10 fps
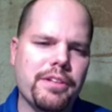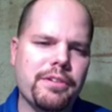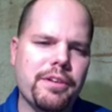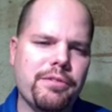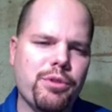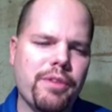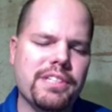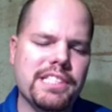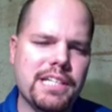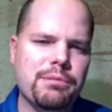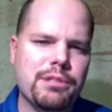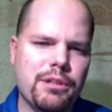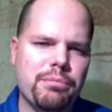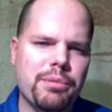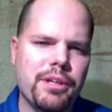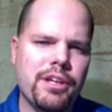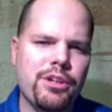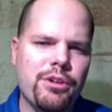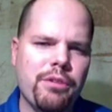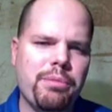if you have the same slope,
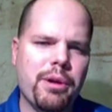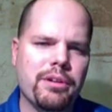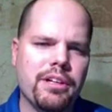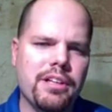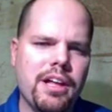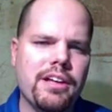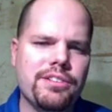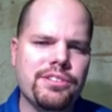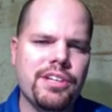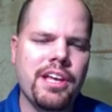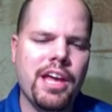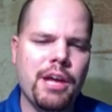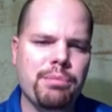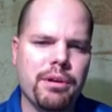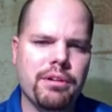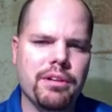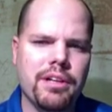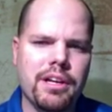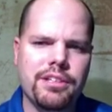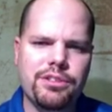you have parallel lines, and parallel
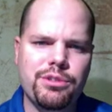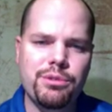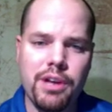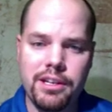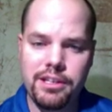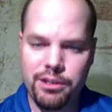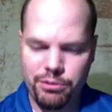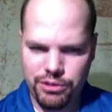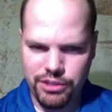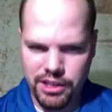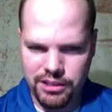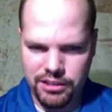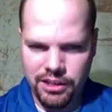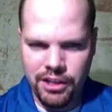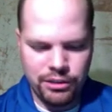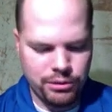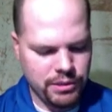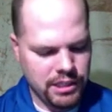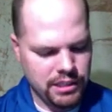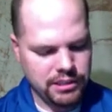lines do not intersect. So
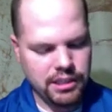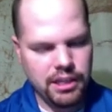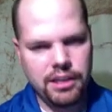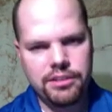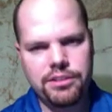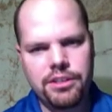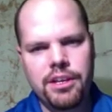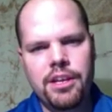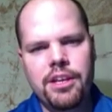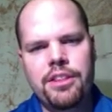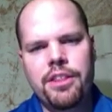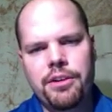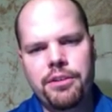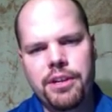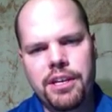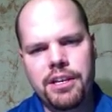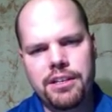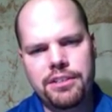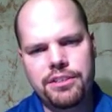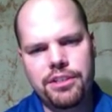in this case, there
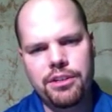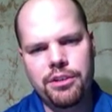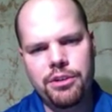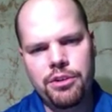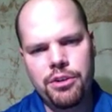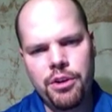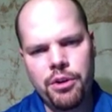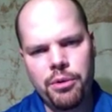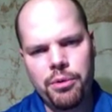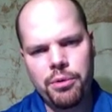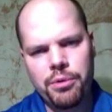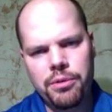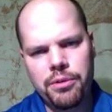is no